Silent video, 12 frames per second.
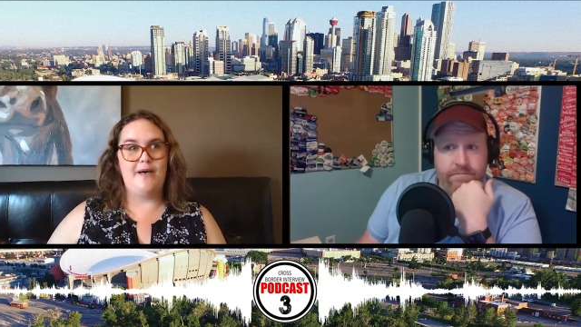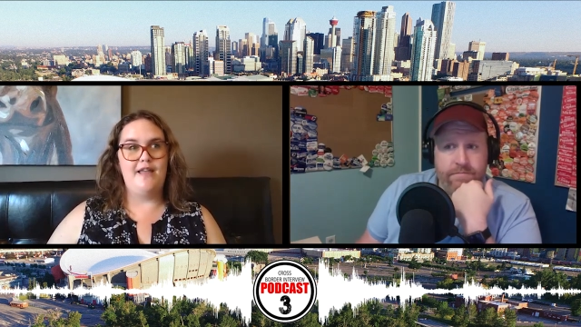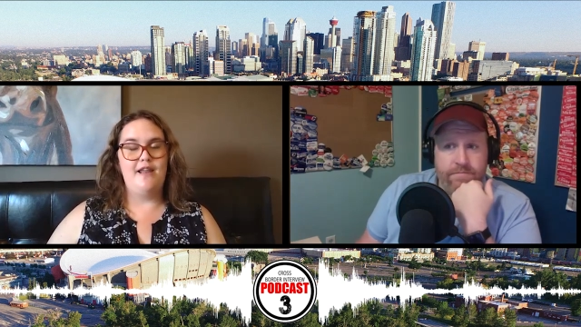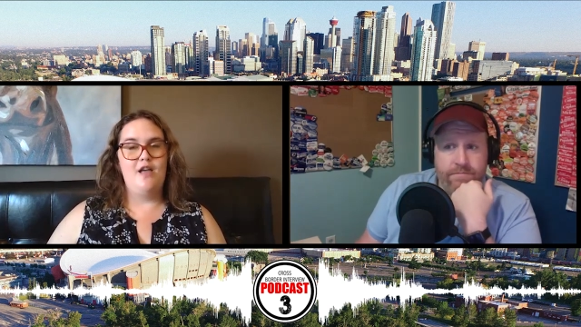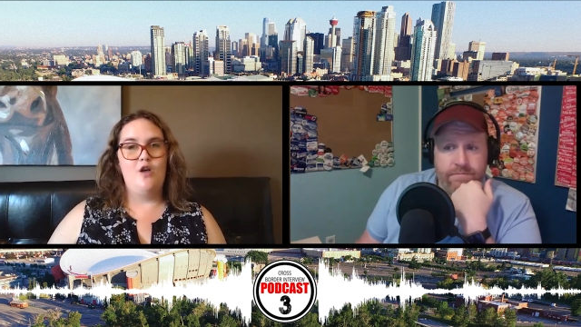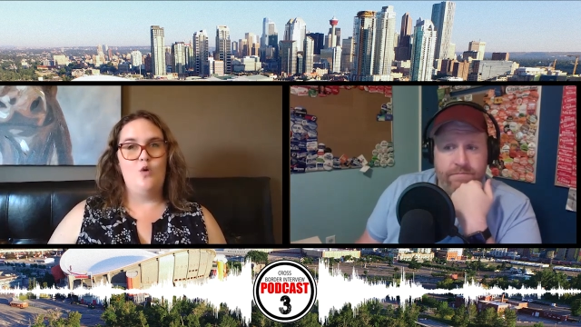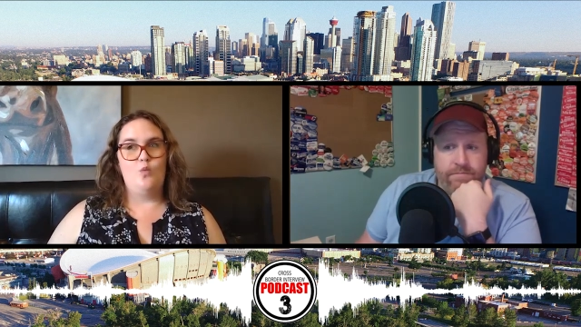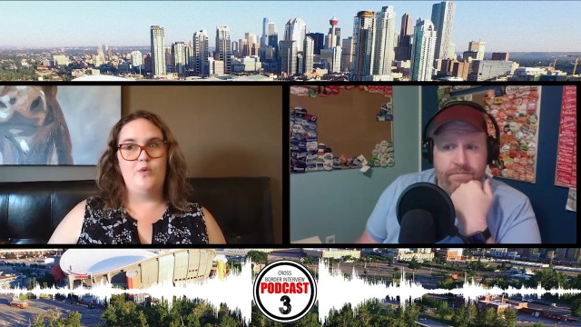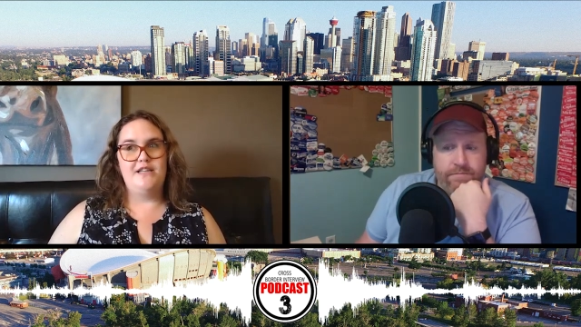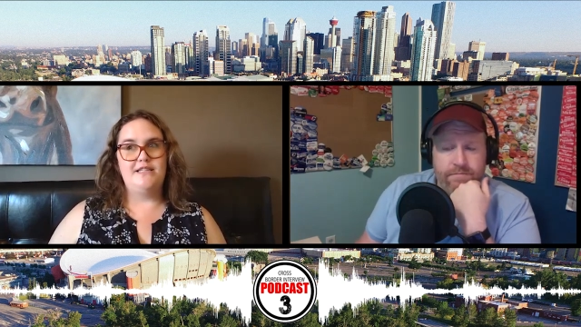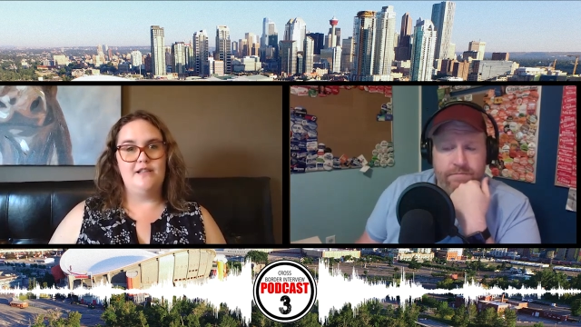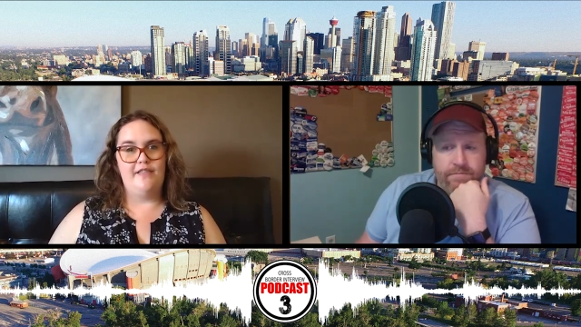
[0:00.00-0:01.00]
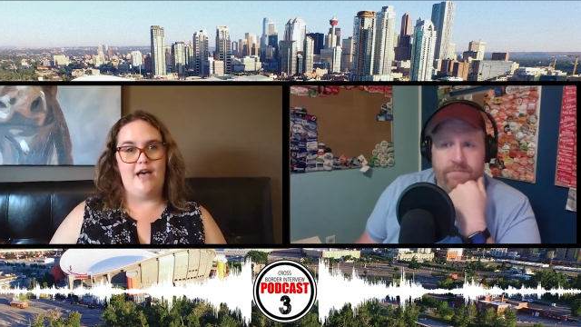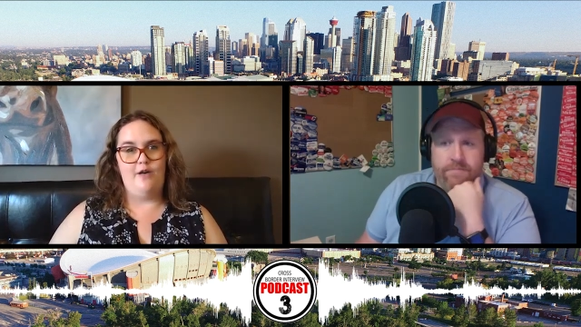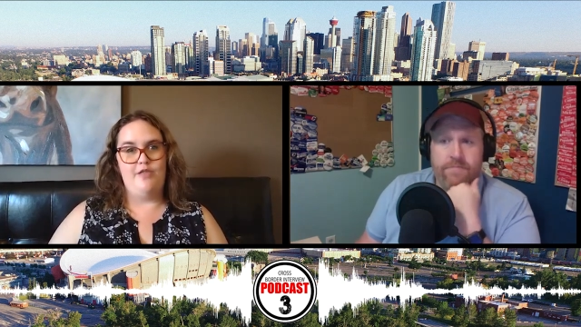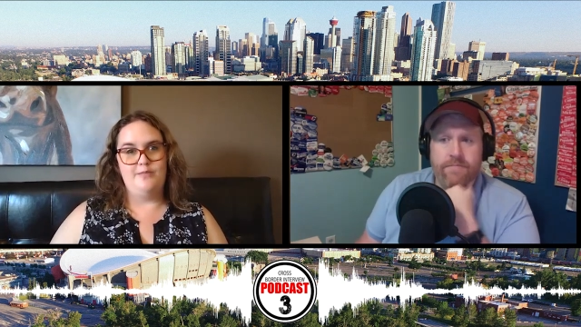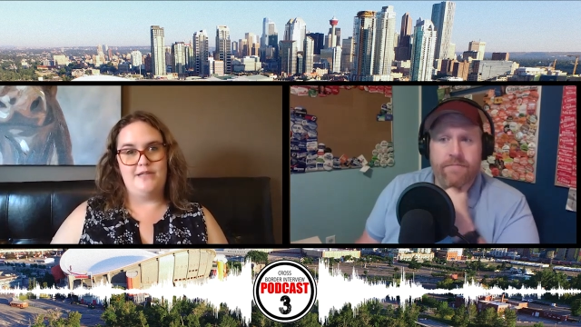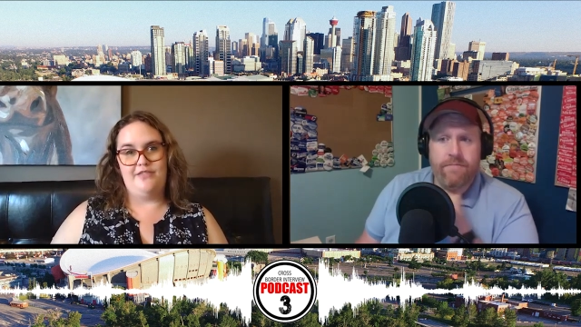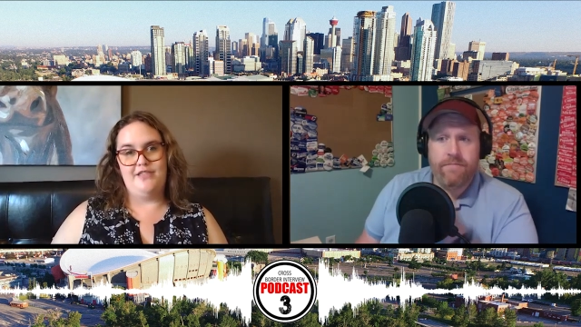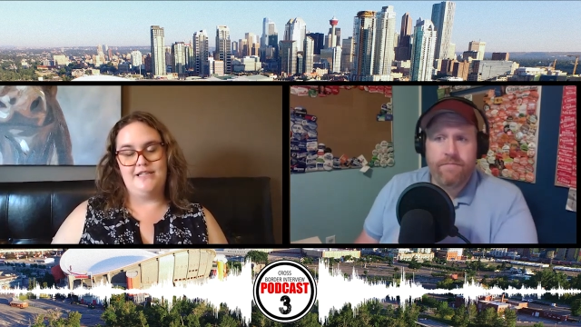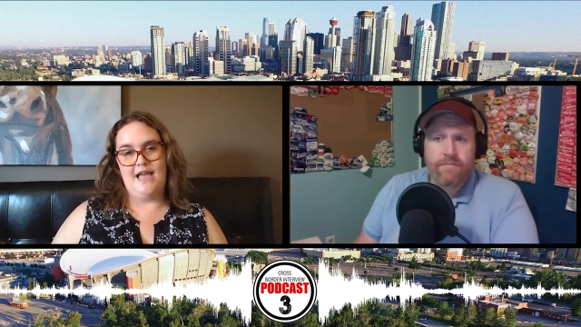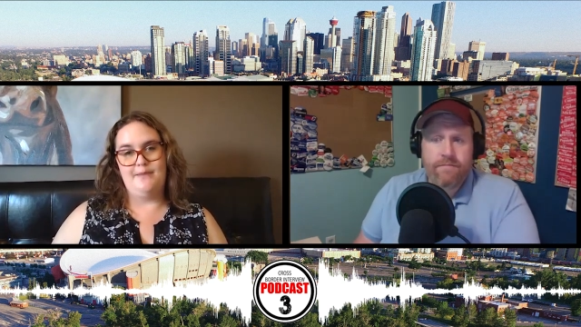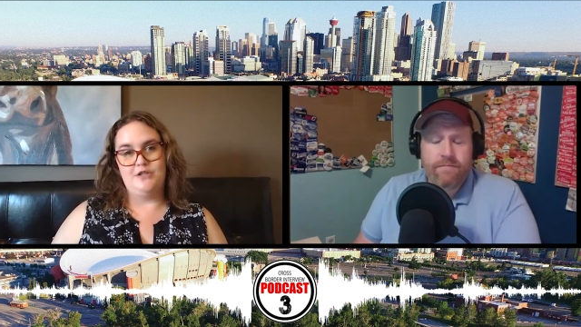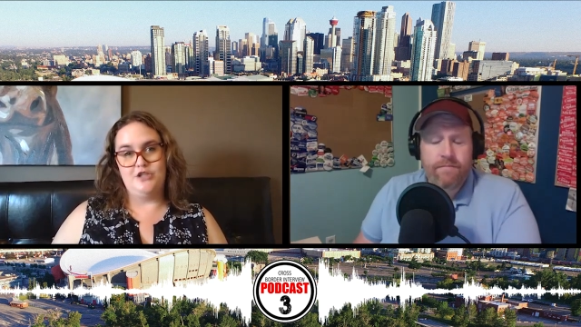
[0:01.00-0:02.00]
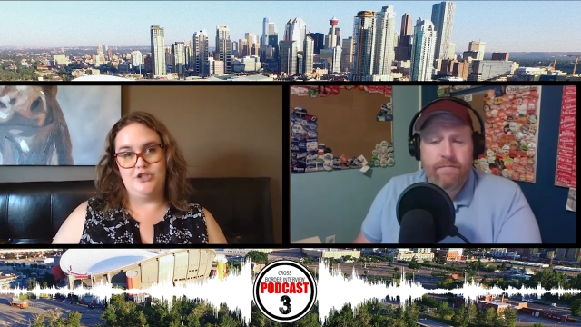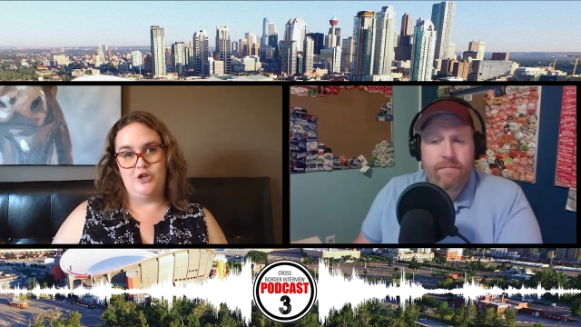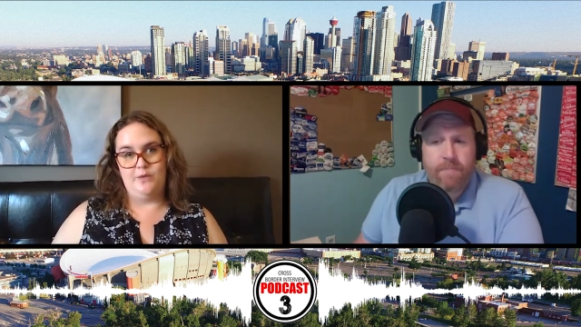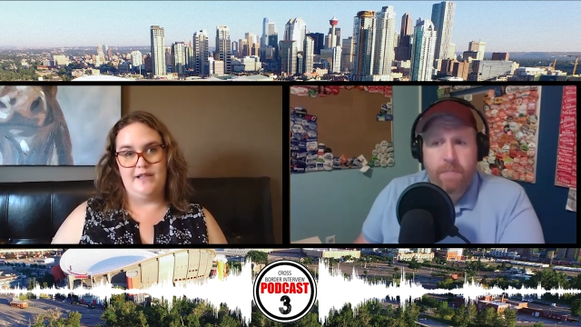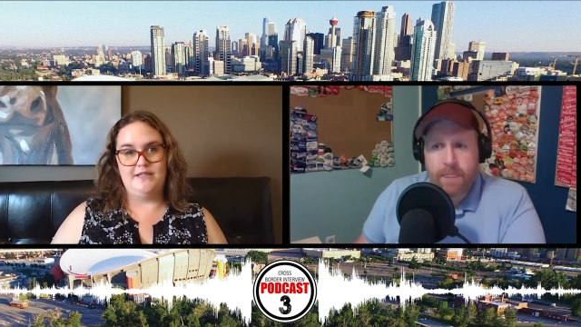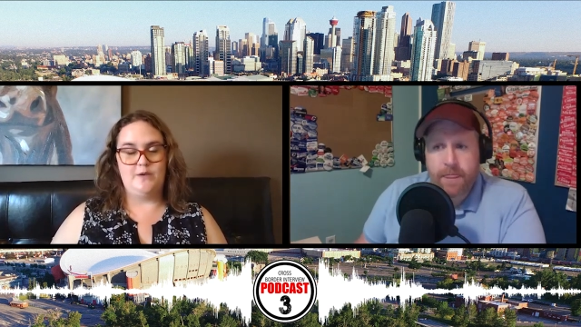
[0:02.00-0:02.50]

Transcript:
Speaker 1: but we need to allow them to, the time to do it.